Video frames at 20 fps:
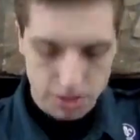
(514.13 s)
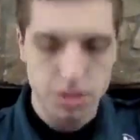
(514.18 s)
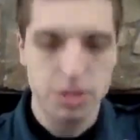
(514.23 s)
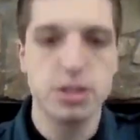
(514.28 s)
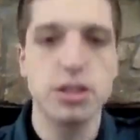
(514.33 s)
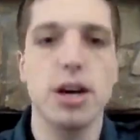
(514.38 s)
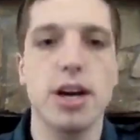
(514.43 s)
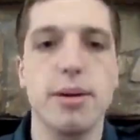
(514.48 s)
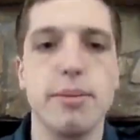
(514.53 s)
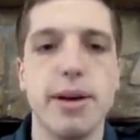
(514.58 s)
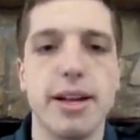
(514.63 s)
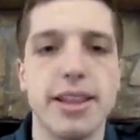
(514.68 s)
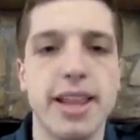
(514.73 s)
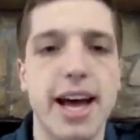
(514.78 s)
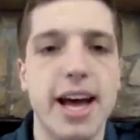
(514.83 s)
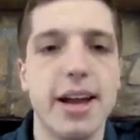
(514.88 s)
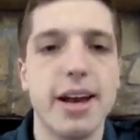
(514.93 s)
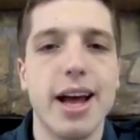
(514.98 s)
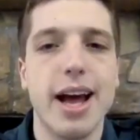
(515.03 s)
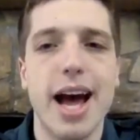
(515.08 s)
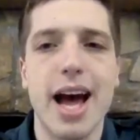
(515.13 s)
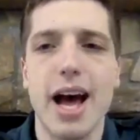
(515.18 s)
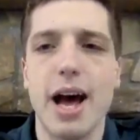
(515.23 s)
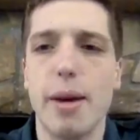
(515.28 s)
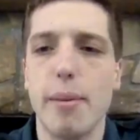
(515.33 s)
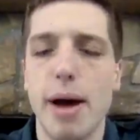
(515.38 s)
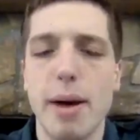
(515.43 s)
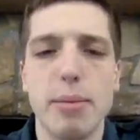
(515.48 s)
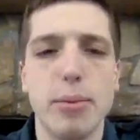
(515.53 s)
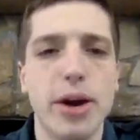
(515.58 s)
Sorry about that.
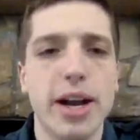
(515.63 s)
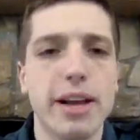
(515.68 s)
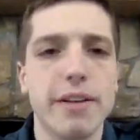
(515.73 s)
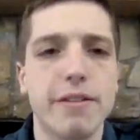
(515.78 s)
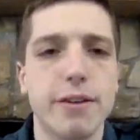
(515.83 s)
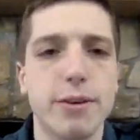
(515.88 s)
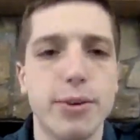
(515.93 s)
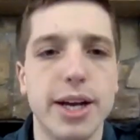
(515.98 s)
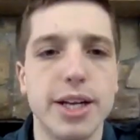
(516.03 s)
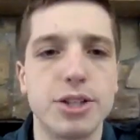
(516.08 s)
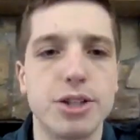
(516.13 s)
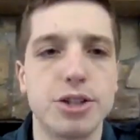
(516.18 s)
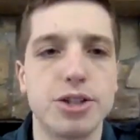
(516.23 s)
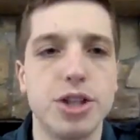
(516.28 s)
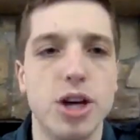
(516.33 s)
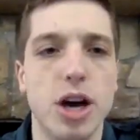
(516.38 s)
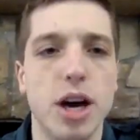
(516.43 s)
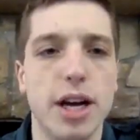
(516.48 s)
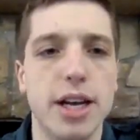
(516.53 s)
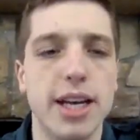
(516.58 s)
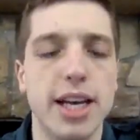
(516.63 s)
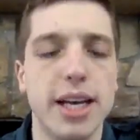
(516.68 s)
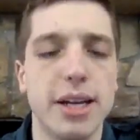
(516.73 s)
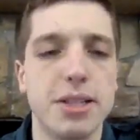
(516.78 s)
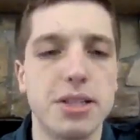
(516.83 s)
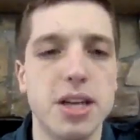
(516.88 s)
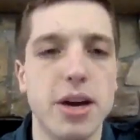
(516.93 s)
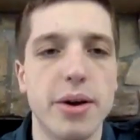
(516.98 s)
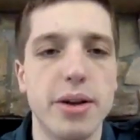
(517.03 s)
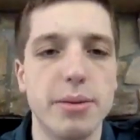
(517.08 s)
I'm waiting for Ranger John.
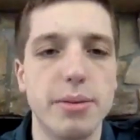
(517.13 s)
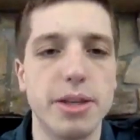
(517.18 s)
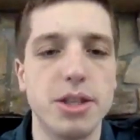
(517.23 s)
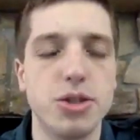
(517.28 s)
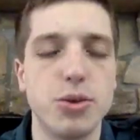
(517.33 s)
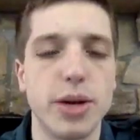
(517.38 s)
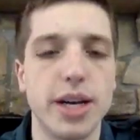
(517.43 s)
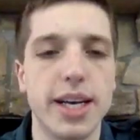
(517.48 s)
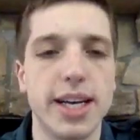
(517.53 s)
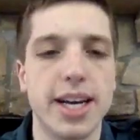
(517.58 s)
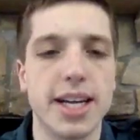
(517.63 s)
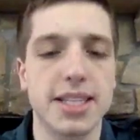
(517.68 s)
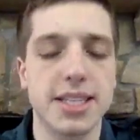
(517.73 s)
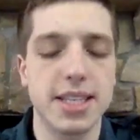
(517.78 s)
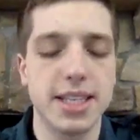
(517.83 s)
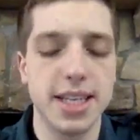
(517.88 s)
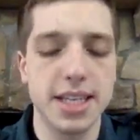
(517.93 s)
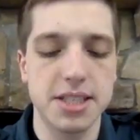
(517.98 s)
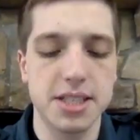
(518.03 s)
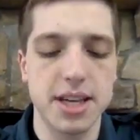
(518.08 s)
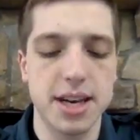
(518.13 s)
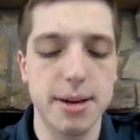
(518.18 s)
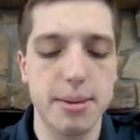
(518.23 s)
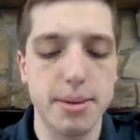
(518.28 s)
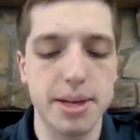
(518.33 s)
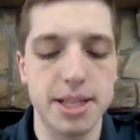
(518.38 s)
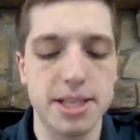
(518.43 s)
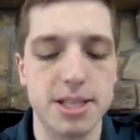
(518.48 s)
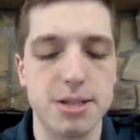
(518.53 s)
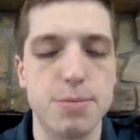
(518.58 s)
He's going to be joining us, and he's going to
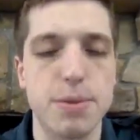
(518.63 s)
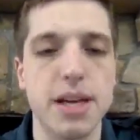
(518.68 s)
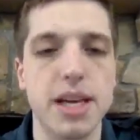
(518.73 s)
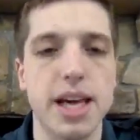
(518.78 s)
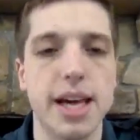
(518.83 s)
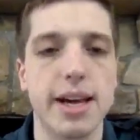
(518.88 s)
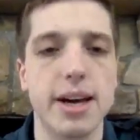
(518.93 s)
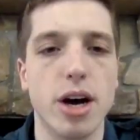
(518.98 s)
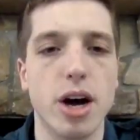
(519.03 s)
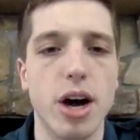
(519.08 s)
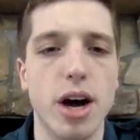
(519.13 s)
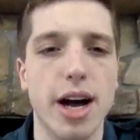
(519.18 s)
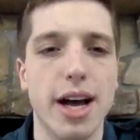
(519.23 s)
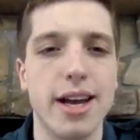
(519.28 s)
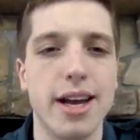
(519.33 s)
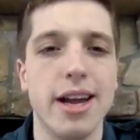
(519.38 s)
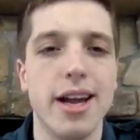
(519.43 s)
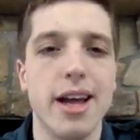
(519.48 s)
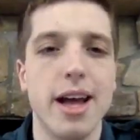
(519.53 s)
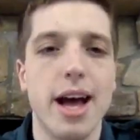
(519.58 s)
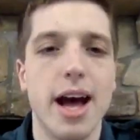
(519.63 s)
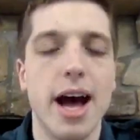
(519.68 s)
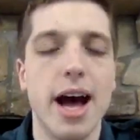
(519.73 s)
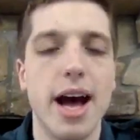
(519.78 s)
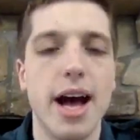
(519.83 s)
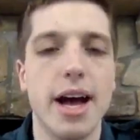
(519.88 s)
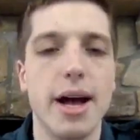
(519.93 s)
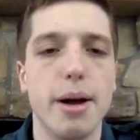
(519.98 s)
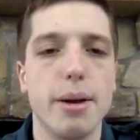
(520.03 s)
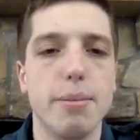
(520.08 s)
be speaking on
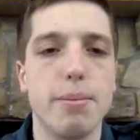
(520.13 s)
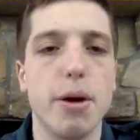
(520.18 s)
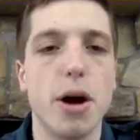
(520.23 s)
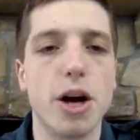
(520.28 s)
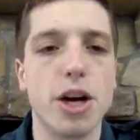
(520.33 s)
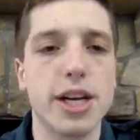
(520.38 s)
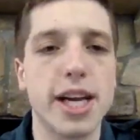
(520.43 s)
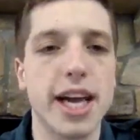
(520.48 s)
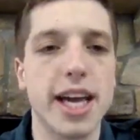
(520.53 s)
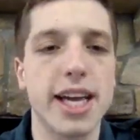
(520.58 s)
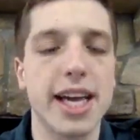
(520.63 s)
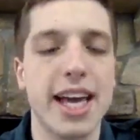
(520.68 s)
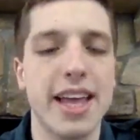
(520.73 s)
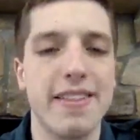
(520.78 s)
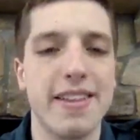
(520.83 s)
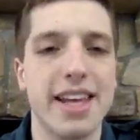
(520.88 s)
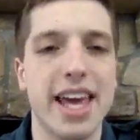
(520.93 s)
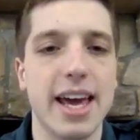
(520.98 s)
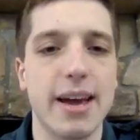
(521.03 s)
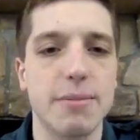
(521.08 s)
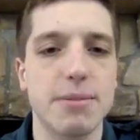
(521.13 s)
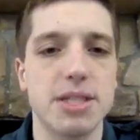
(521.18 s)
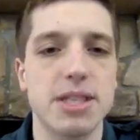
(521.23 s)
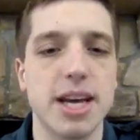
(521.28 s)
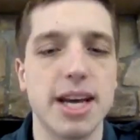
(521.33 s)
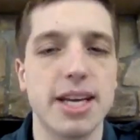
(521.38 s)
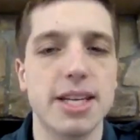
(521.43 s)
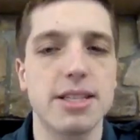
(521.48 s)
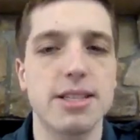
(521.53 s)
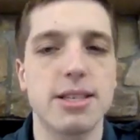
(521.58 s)
parking in the
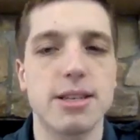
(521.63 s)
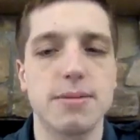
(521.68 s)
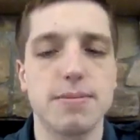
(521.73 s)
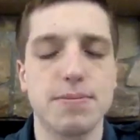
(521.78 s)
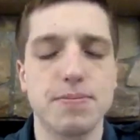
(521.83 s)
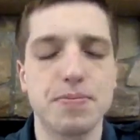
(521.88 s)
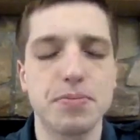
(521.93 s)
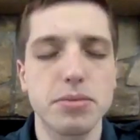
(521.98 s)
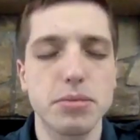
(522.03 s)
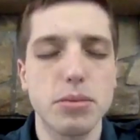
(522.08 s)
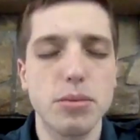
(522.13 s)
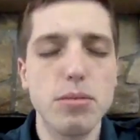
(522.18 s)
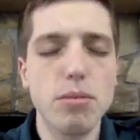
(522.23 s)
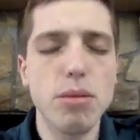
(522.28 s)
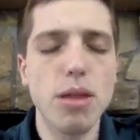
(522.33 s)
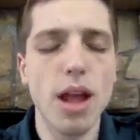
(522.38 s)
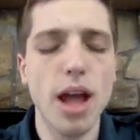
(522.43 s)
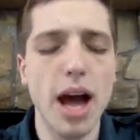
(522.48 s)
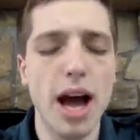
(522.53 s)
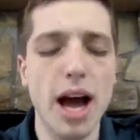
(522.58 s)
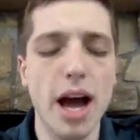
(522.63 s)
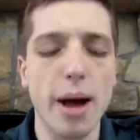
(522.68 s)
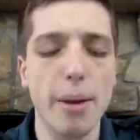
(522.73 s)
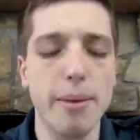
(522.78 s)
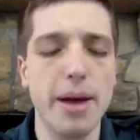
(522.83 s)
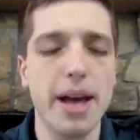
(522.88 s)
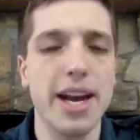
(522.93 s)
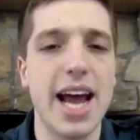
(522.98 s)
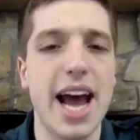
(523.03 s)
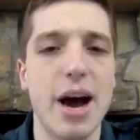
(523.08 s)
campsites
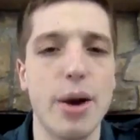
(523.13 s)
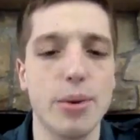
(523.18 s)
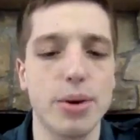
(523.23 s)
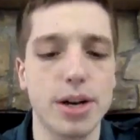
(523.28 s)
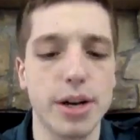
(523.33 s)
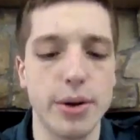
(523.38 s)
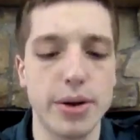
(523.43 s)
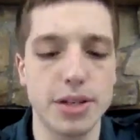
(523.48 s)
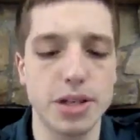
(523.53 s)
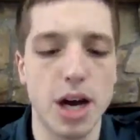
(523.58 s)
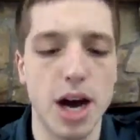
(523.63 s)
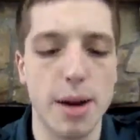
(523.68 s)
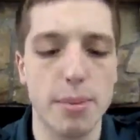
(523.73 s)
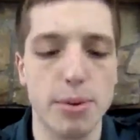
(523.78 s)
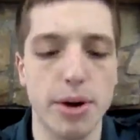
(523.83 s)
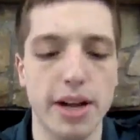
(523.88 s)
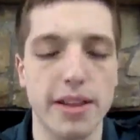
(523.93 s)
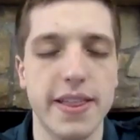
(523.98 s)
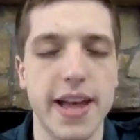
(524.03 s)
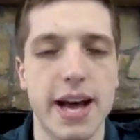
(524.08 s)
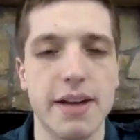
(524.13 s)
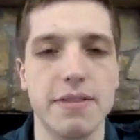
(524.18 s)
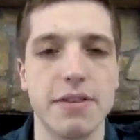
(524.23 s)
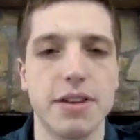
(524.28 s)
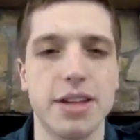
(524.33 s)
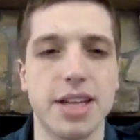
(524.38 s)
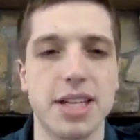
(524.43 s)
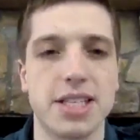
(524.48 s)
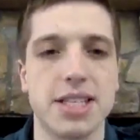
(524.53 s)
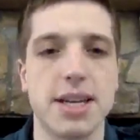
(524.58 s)
and how we're going to operate that
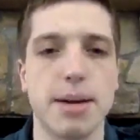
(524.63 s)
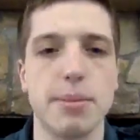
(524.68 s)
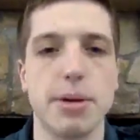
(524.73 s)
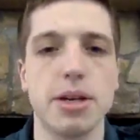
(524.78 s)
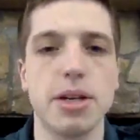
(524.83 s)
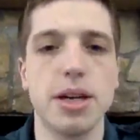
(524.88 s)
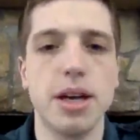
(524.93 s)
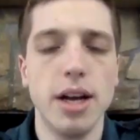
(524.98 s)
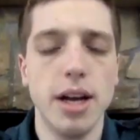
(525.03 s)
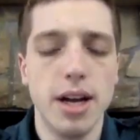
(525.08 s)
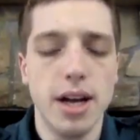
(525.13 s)
for this summer.